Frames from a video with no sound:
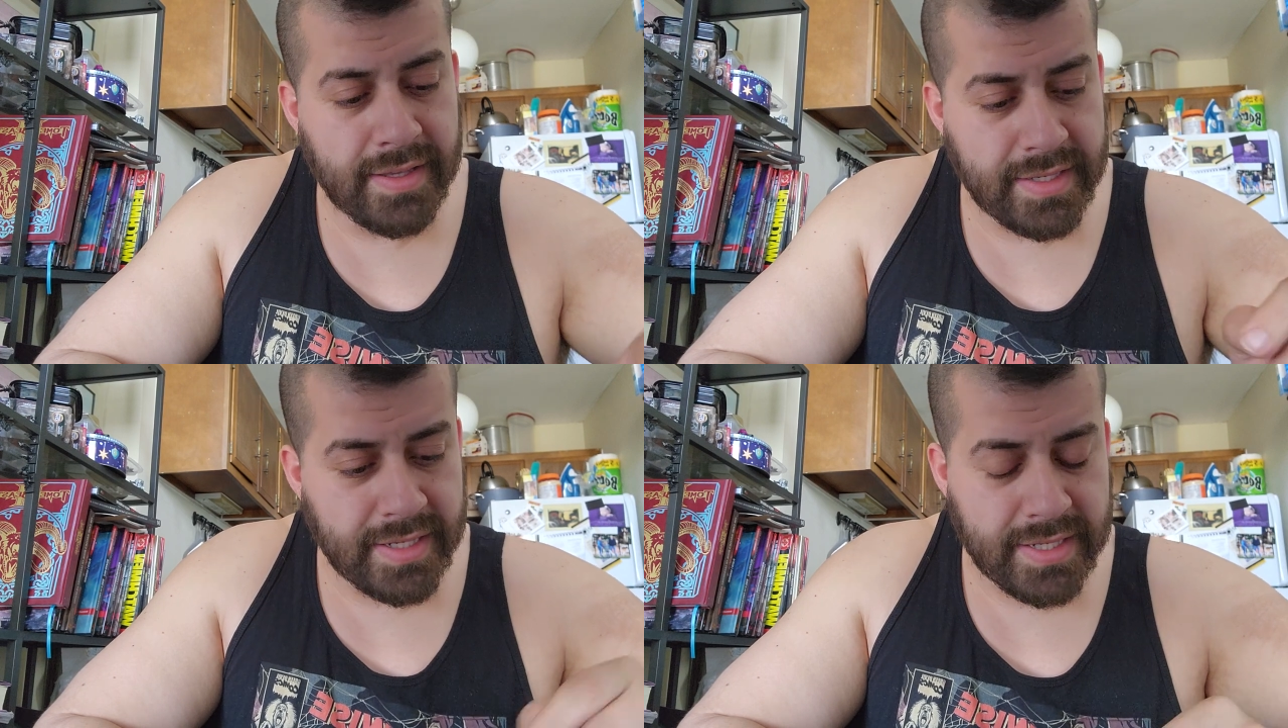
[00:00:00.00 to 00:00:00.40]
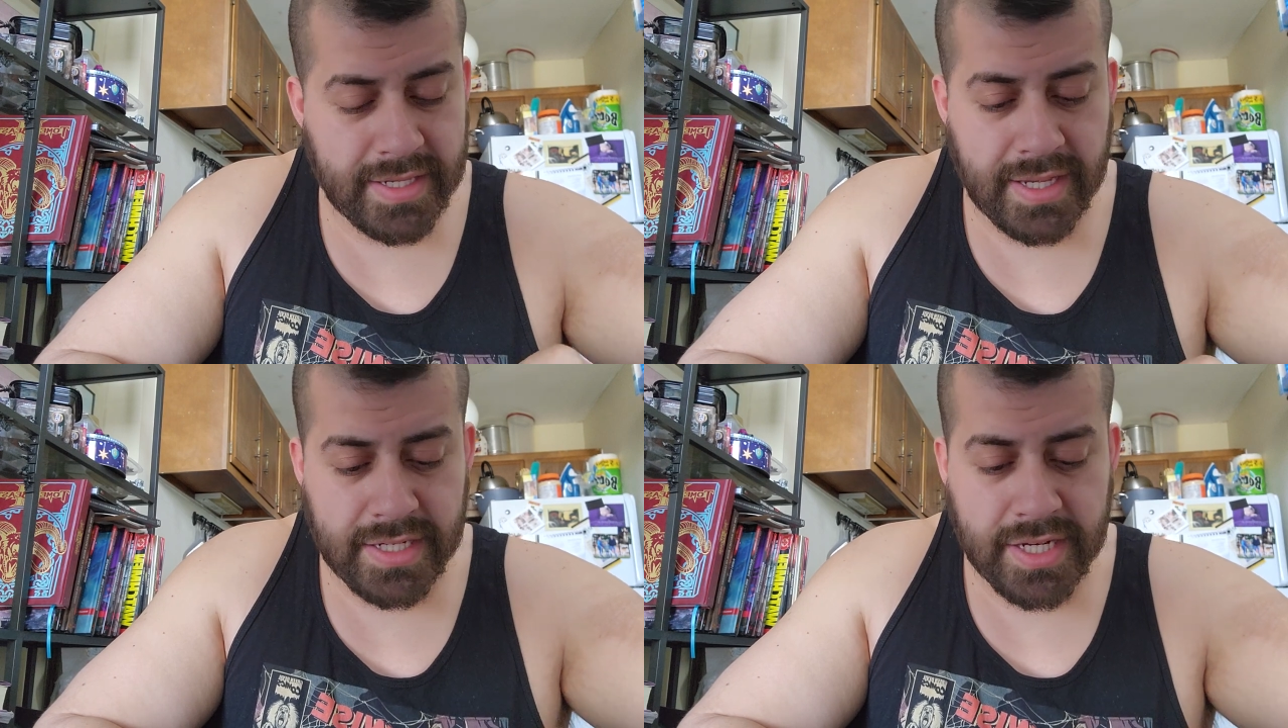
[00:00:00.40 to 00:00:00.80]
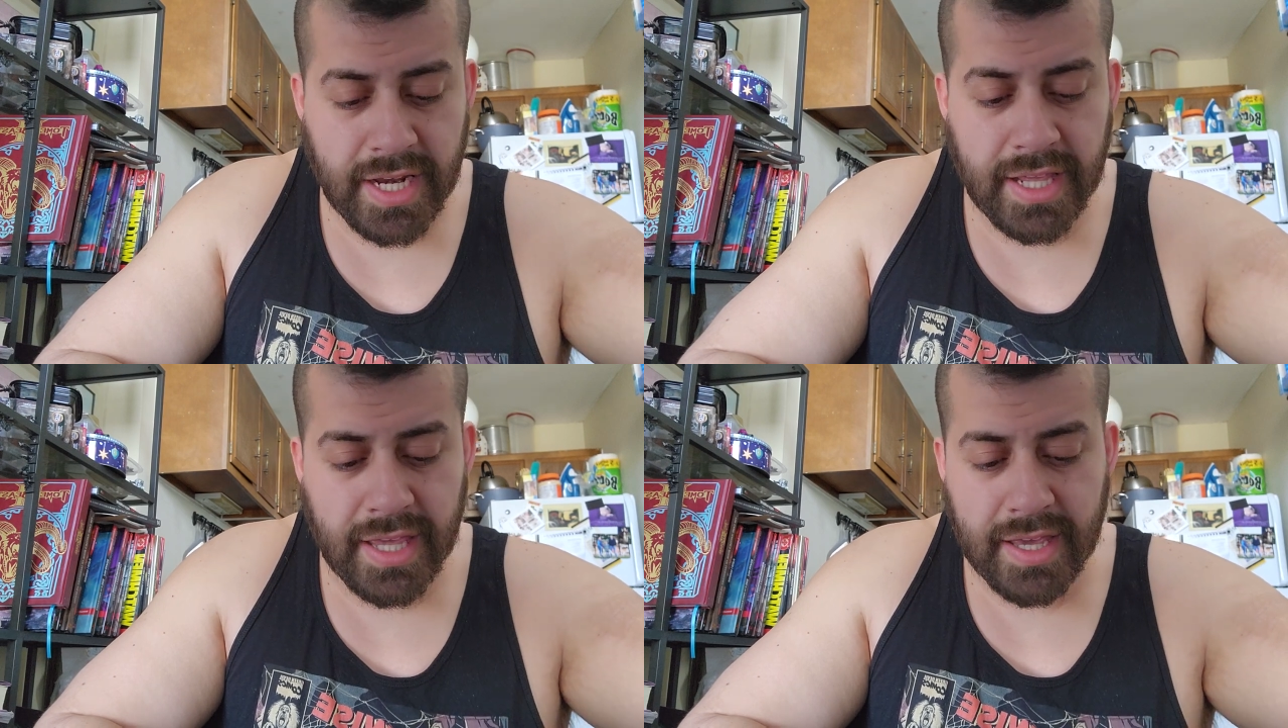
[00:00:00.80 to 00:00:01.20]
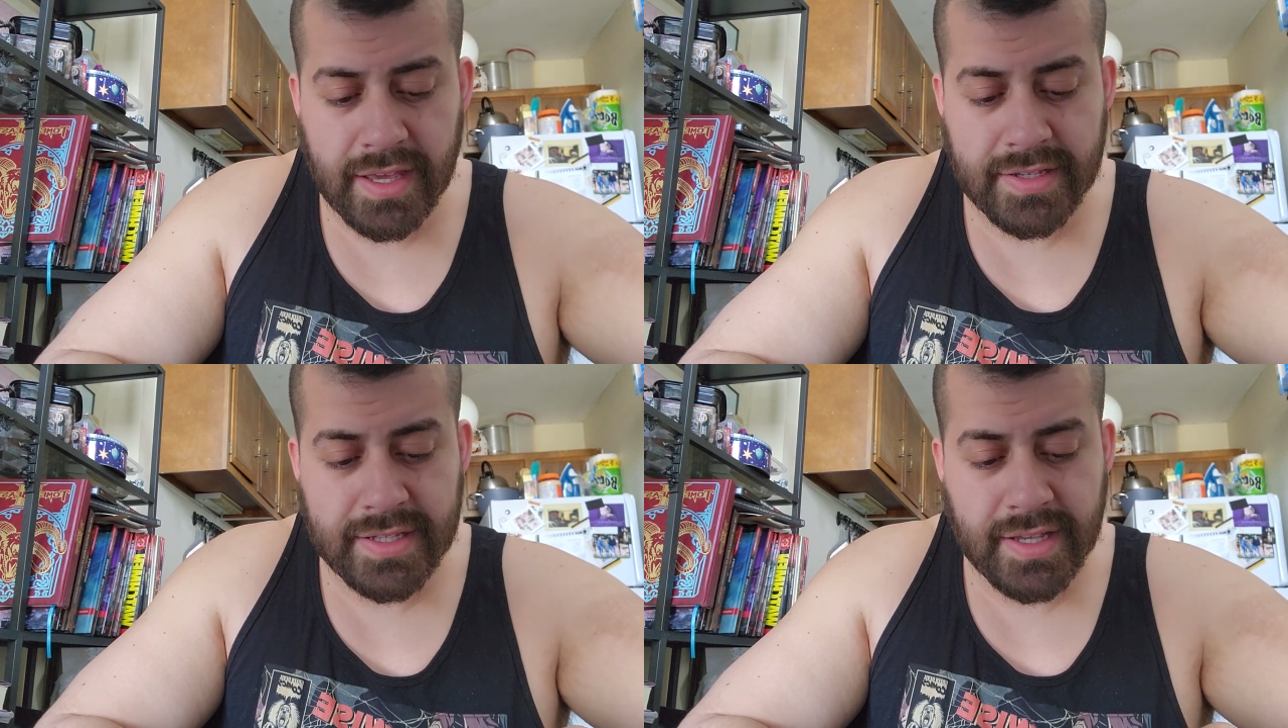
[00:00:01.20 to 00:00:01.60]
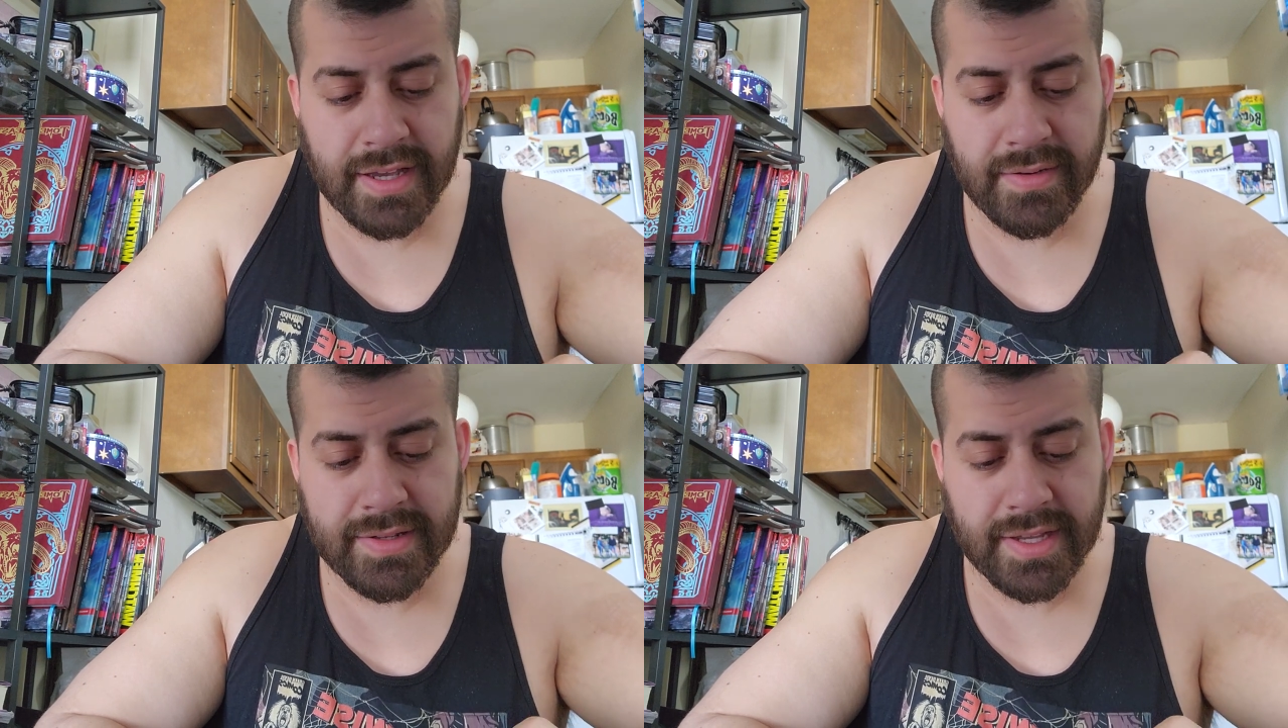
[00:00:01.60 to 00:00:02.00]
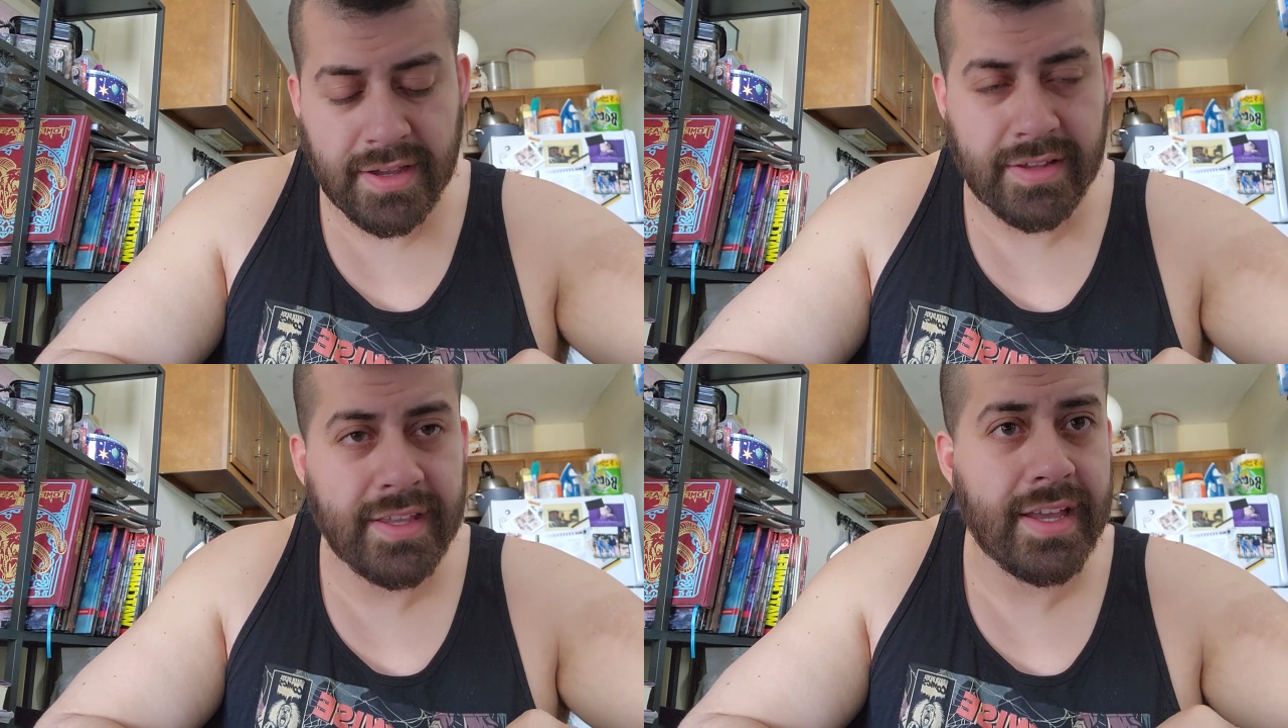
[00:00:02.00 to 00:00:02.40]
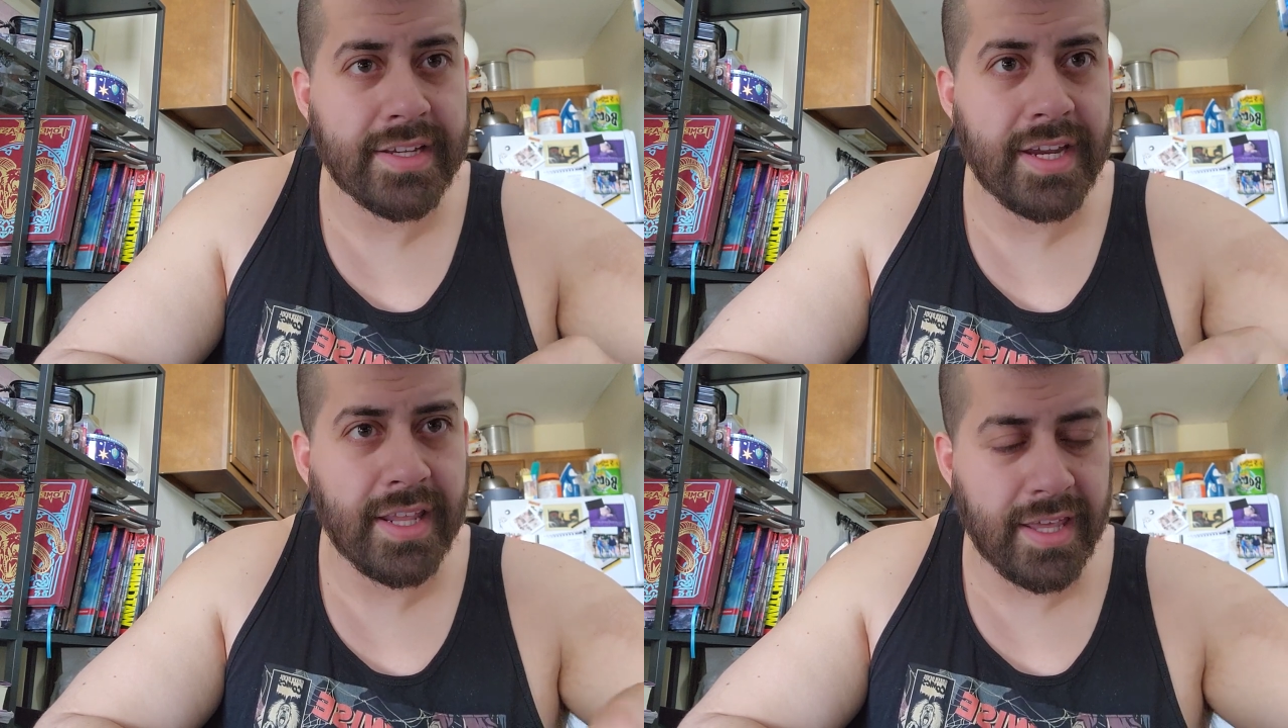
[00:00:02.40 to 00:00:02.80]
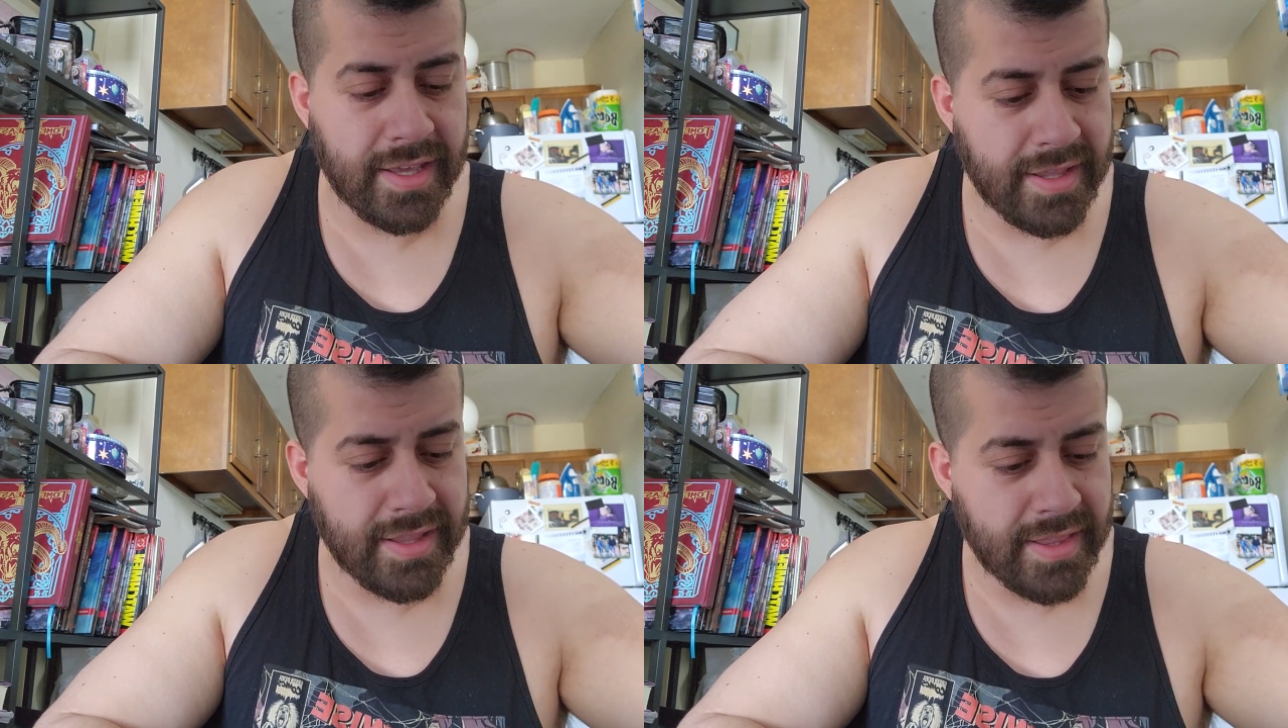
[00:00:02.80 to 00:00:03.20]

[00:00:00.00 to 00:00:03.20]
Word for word: This is a, a shady get. A, uh, what is it called? Yeah, shady get.